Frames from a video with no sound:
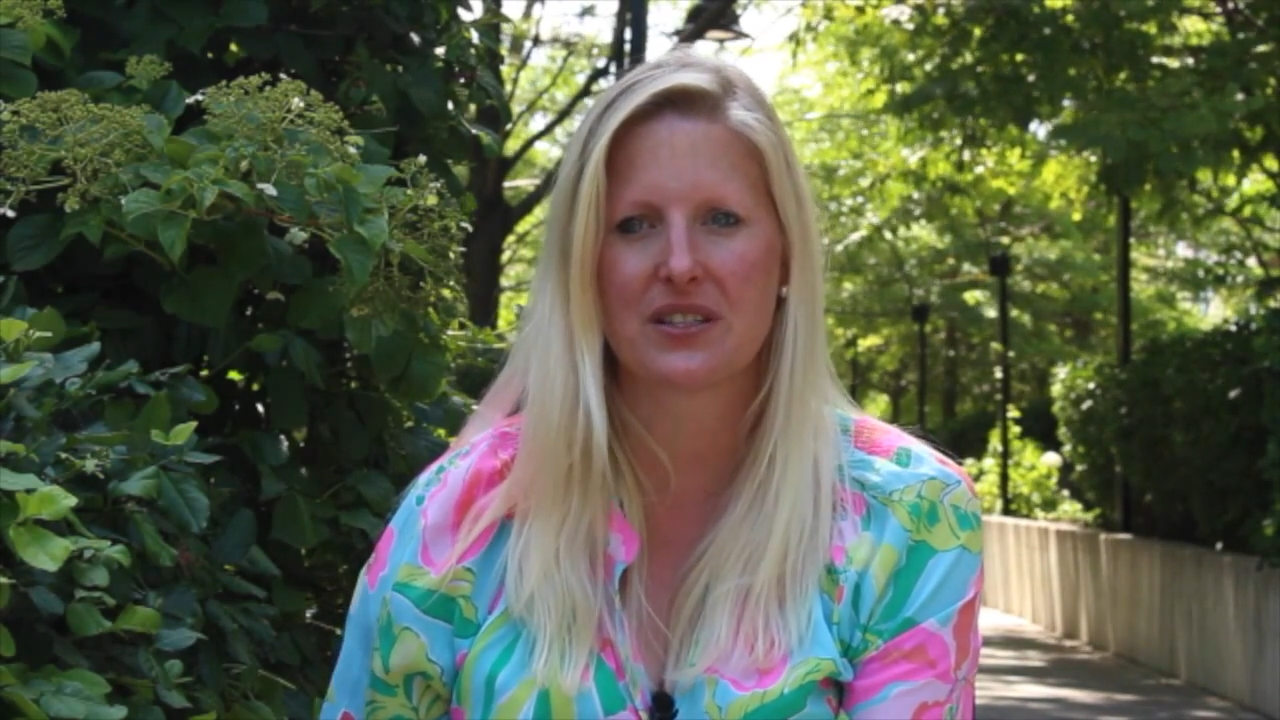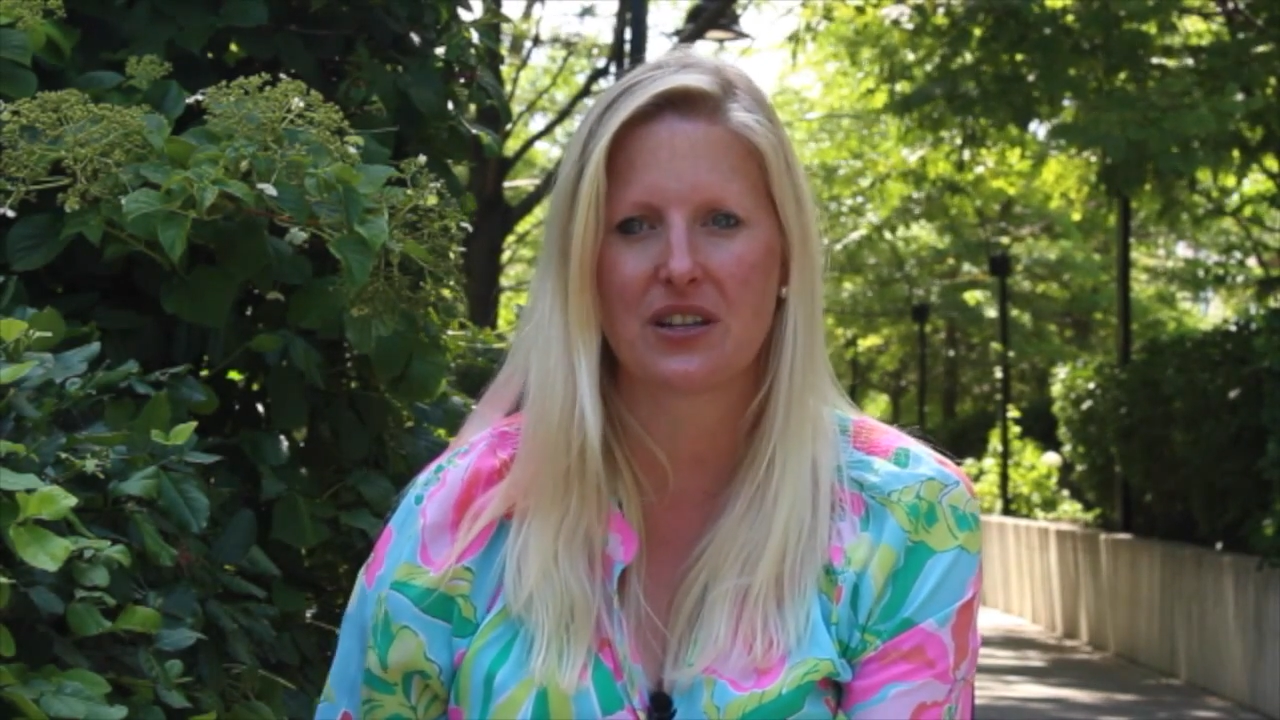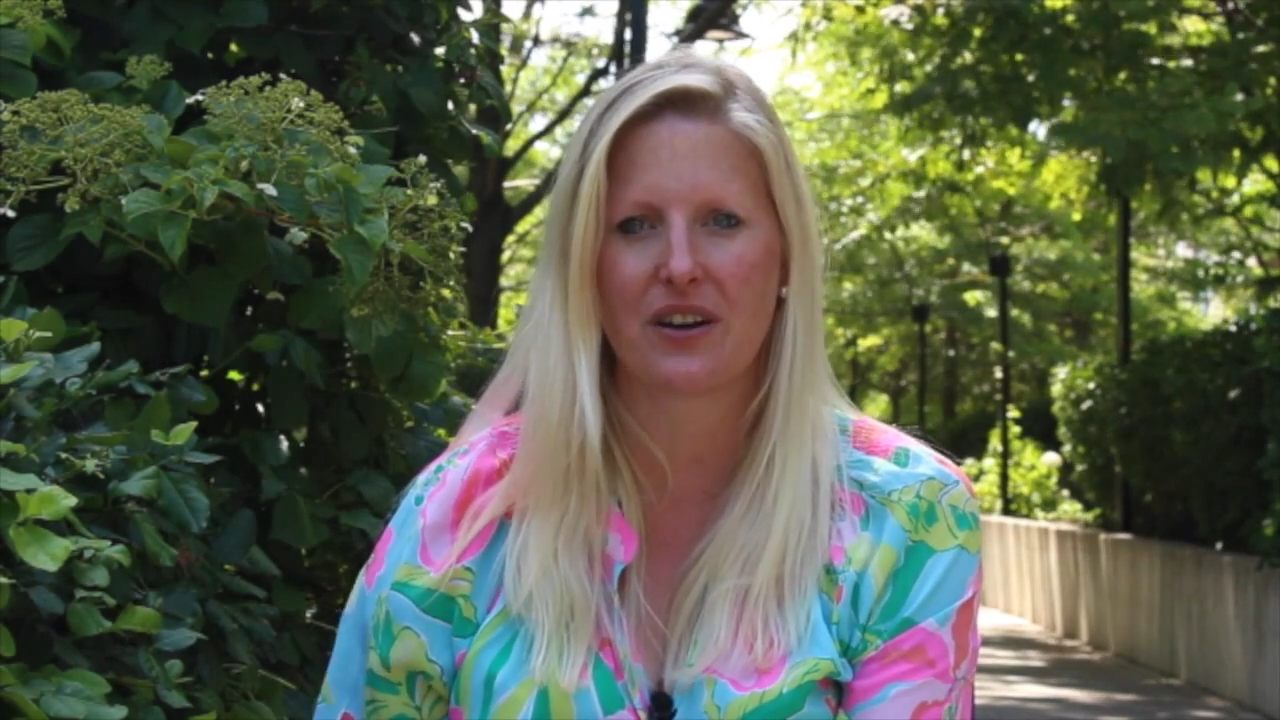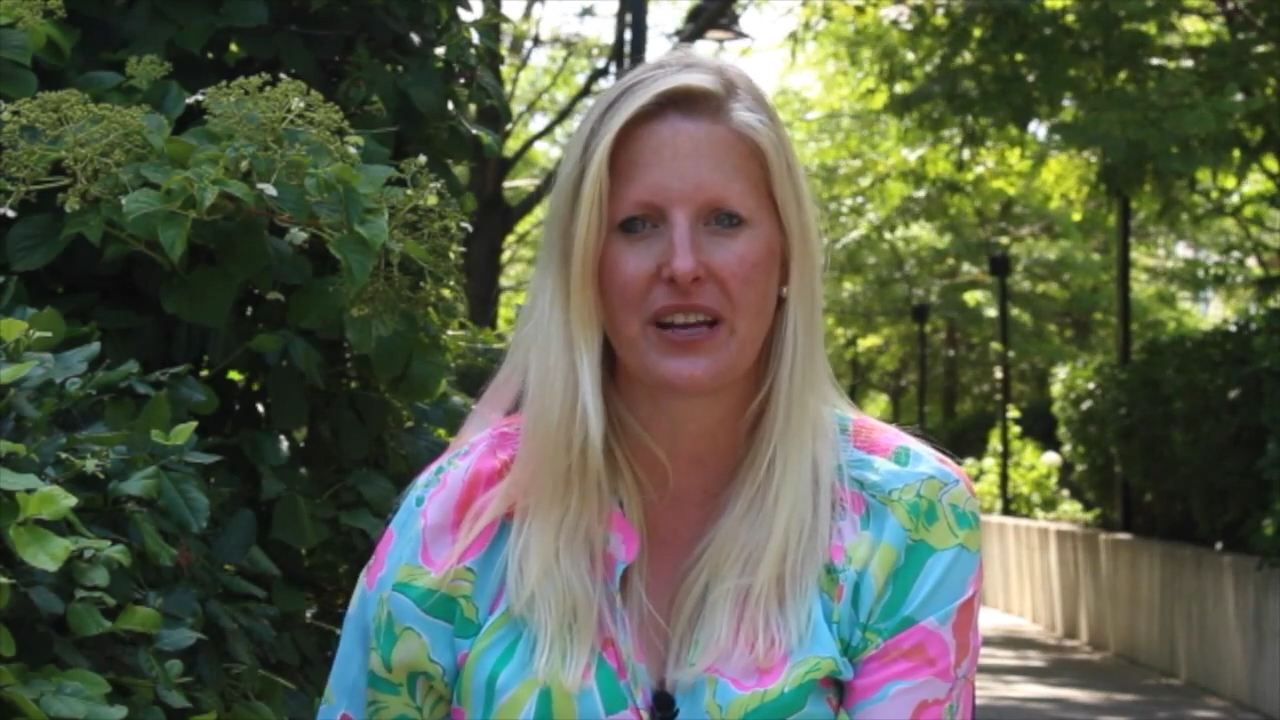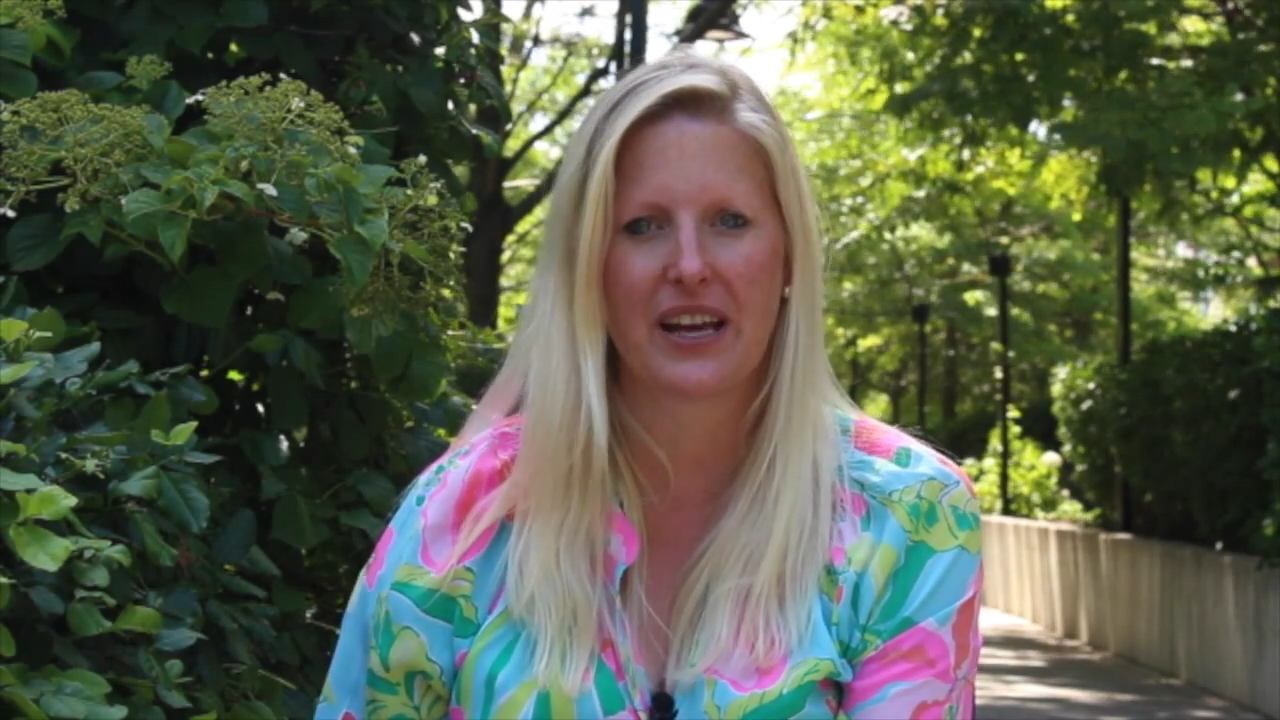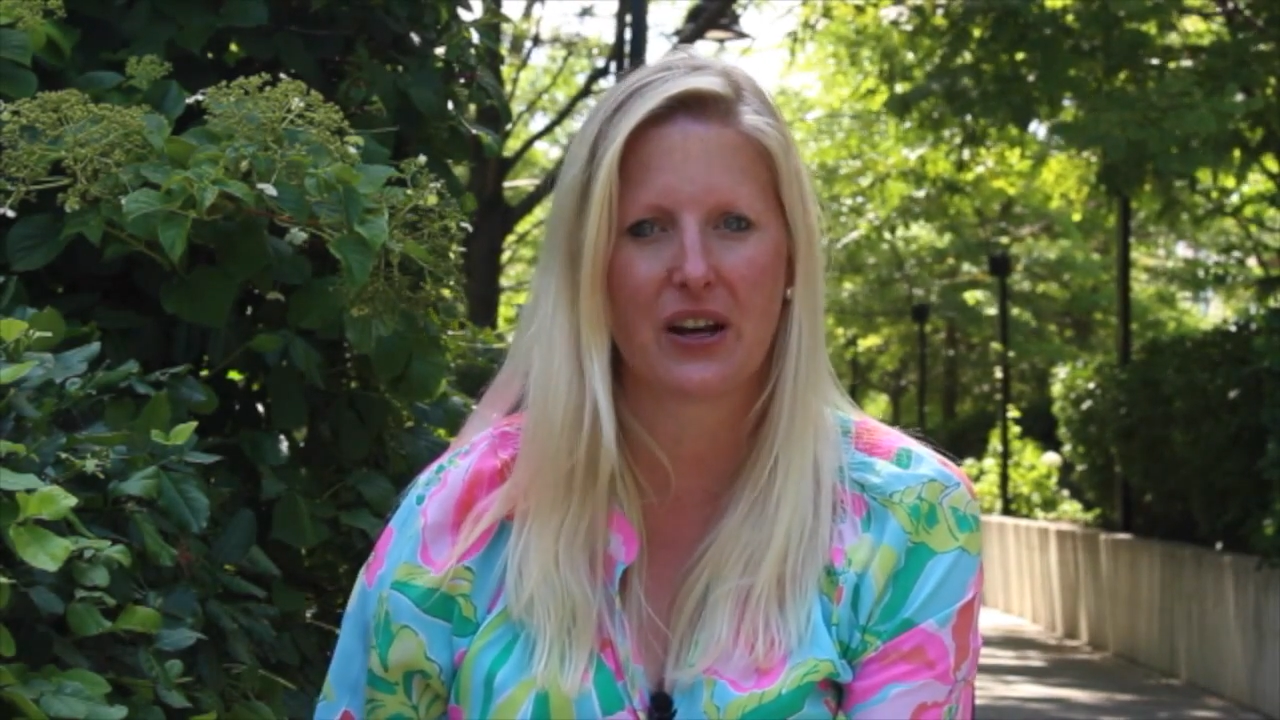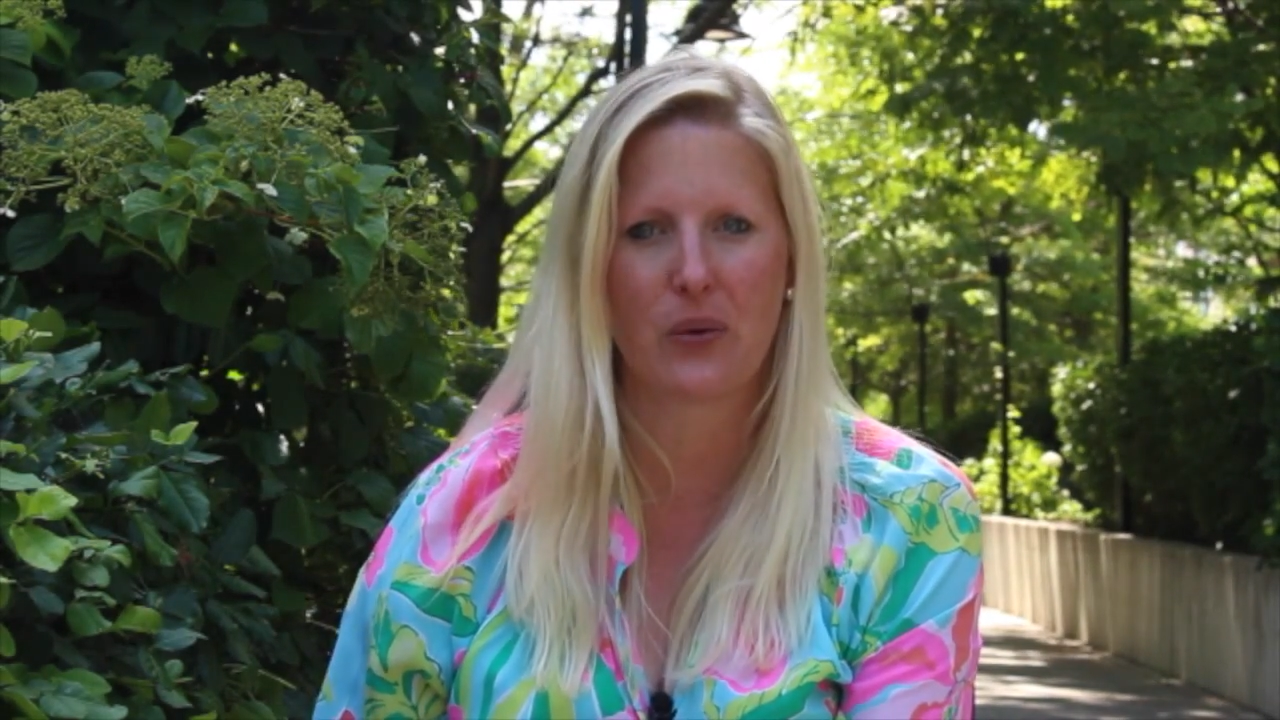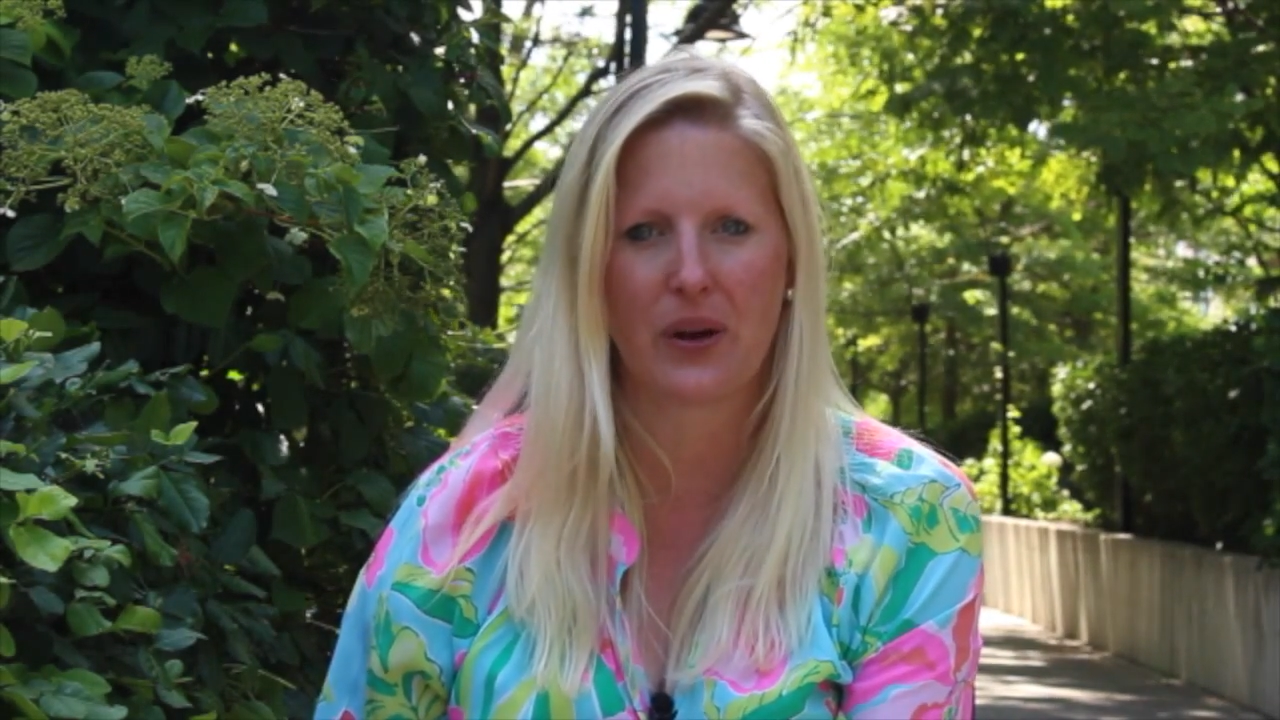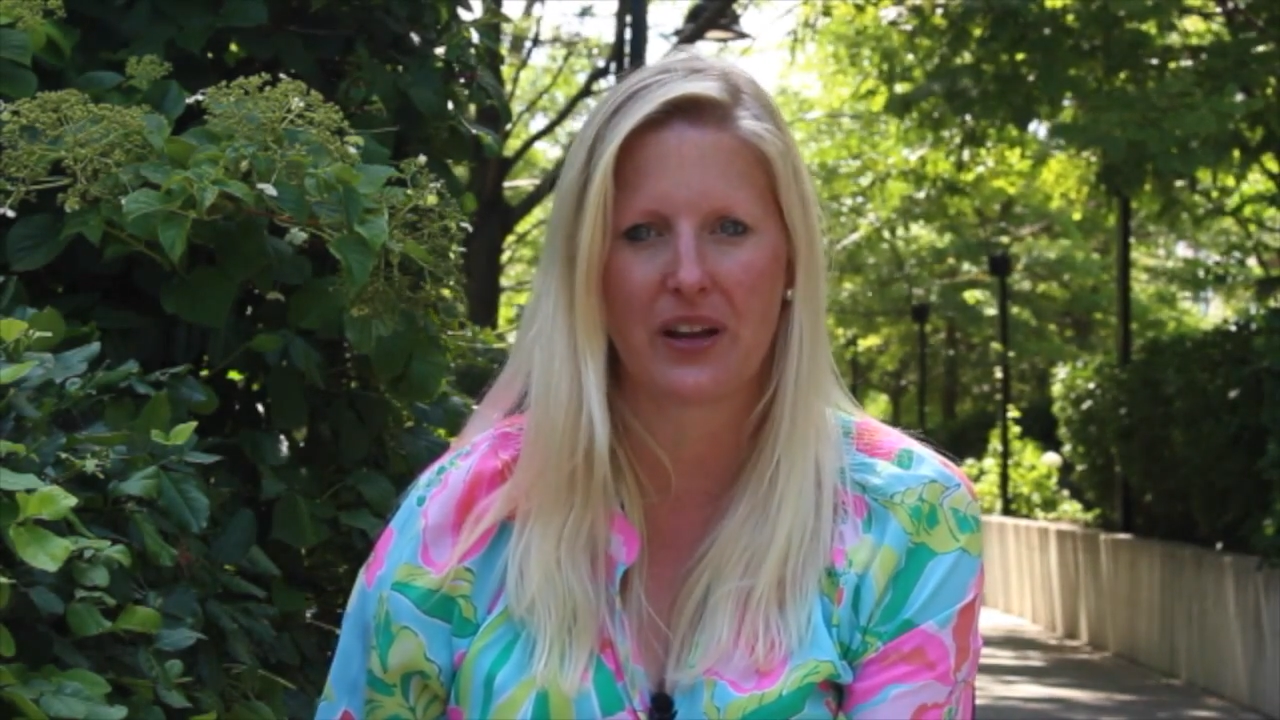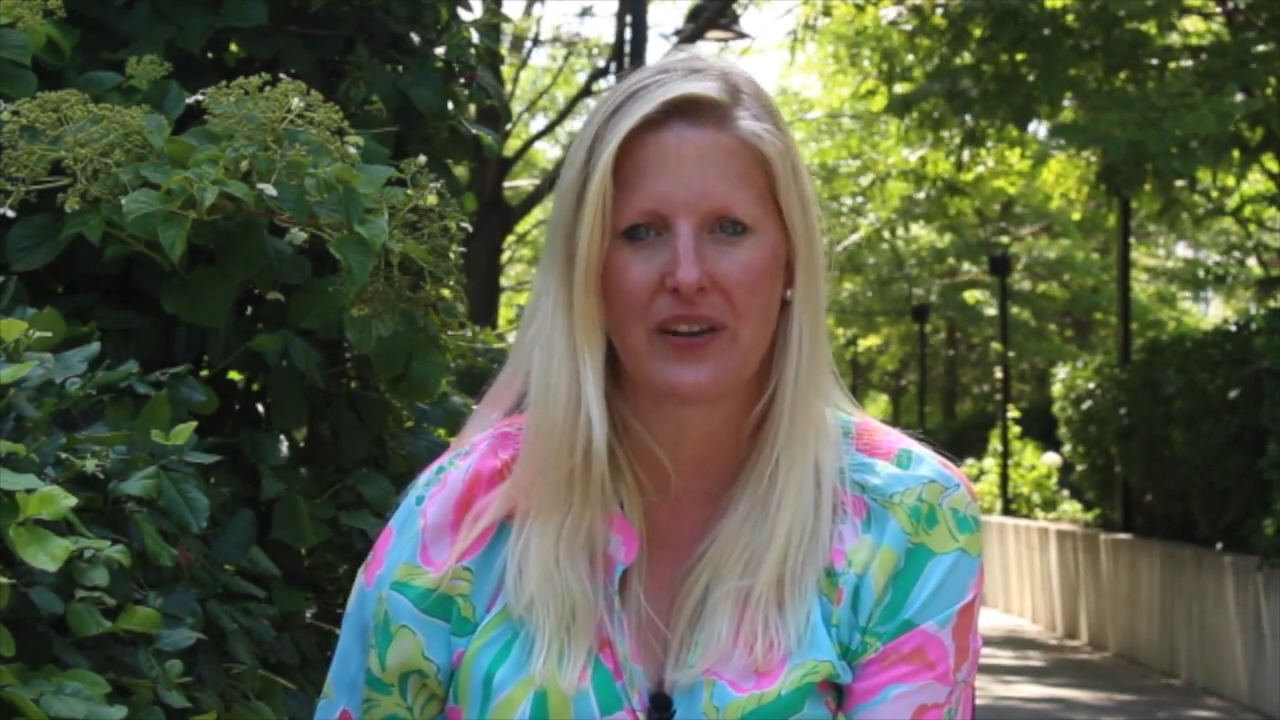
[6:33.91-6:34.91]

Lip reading: the archaic way